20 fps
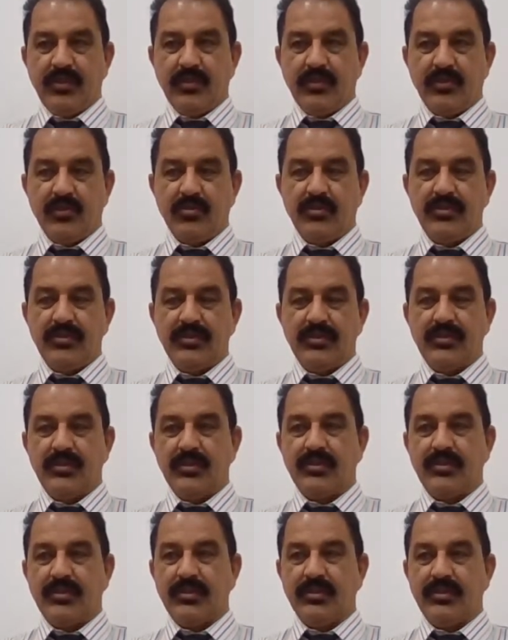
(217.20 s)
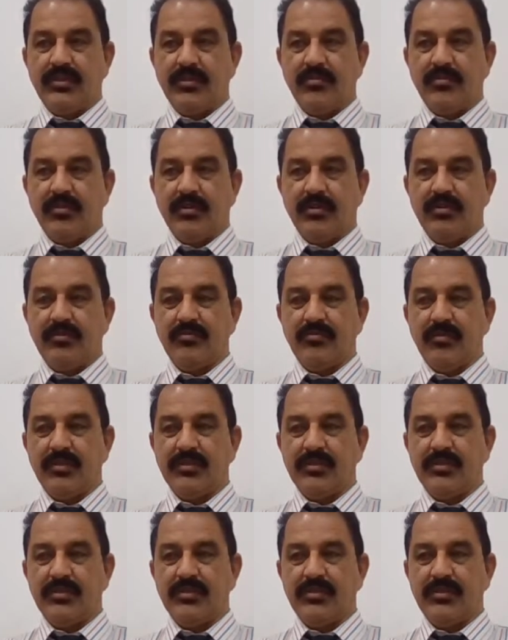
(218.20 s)
Grout is just a cement
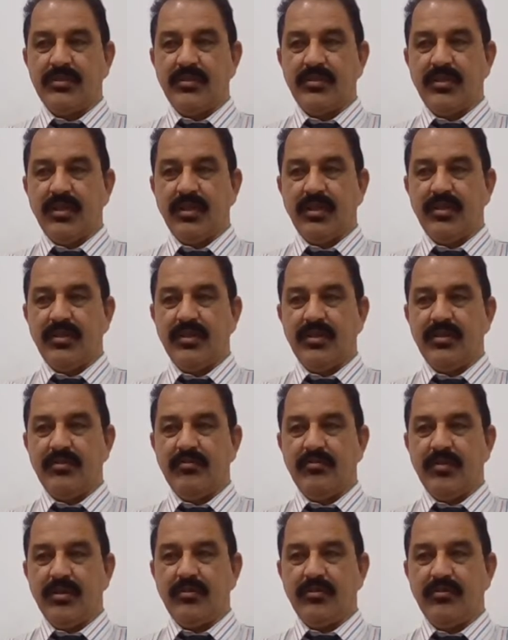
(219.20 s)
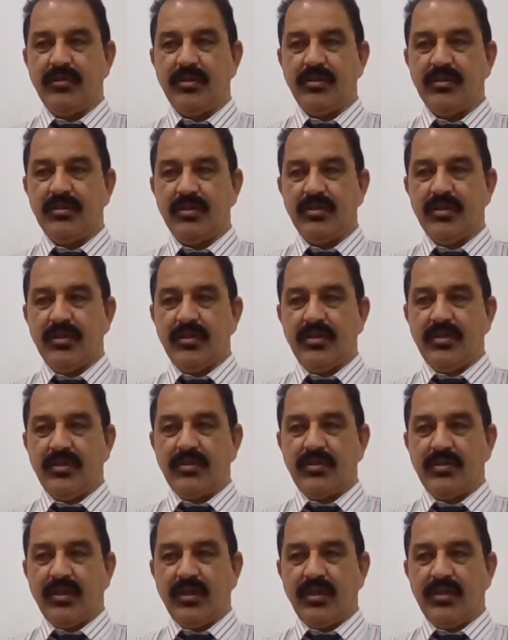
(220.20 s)
mix added between
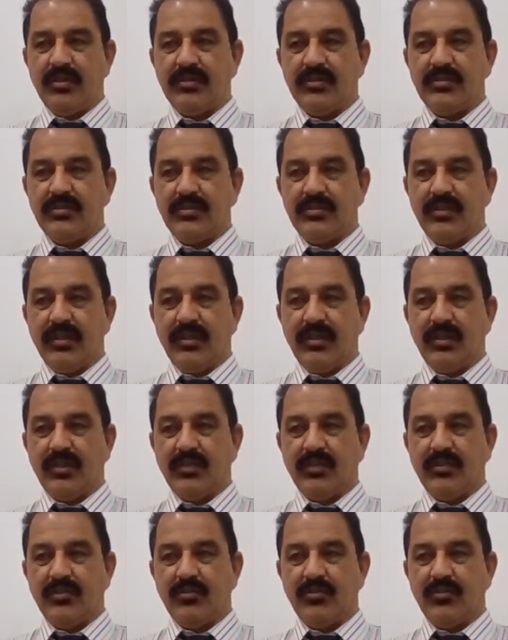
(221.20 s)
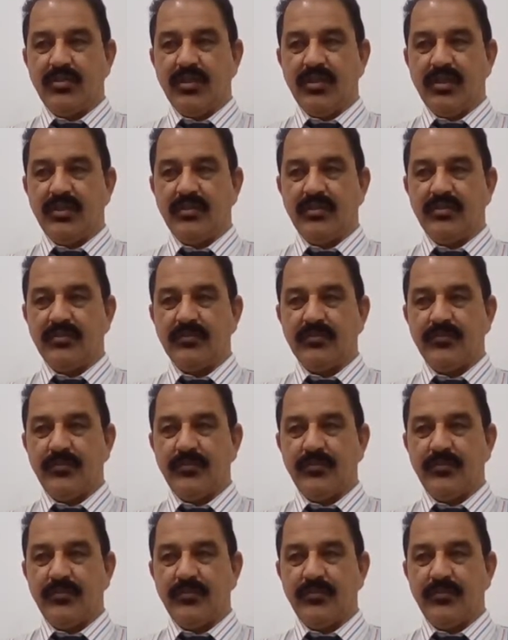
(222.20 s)
tiles and to join